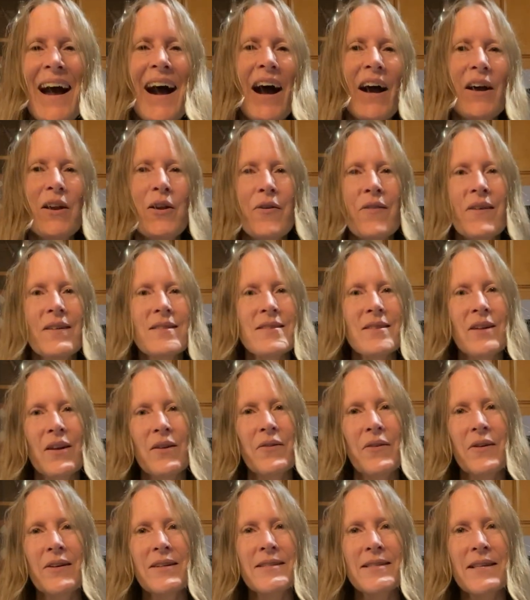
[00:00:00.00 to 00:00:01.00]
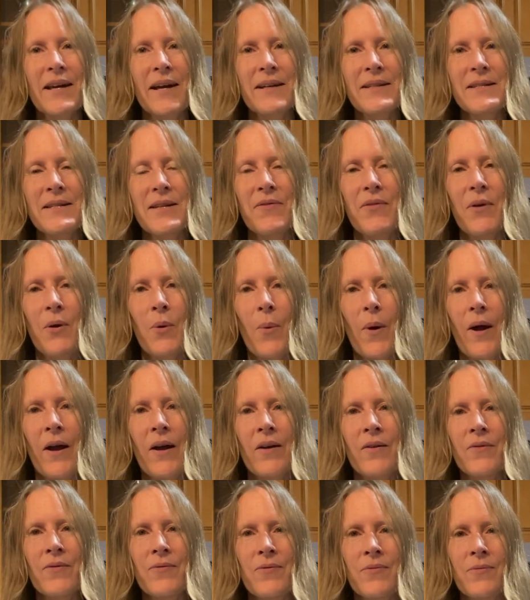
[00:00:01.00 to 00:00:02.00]
I know that's not a very scientific
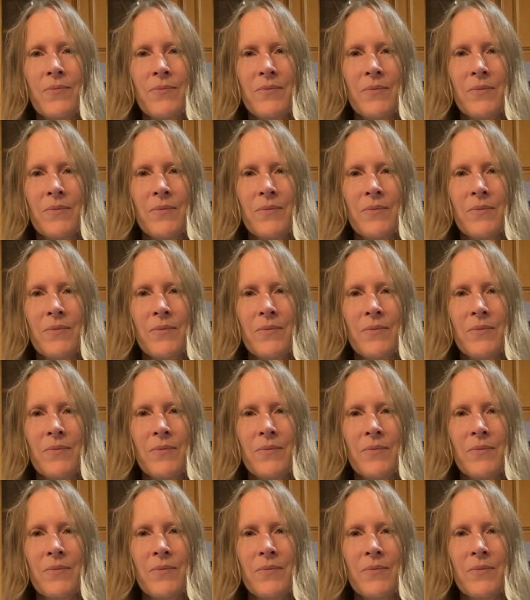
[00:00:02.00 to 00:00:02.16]
way of